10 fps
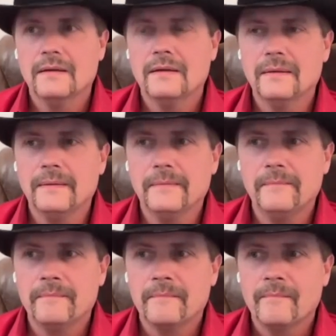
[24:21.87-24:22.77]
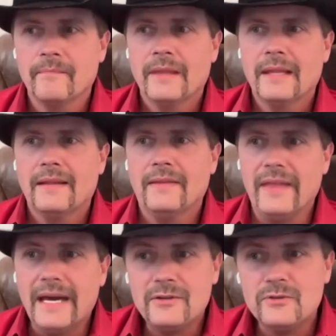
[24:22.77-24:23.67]

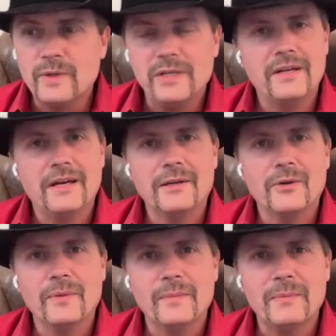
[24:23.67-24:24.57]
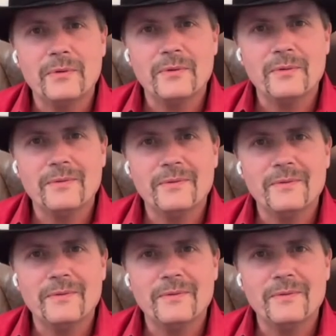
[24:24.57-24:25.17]
that is when you got to go remember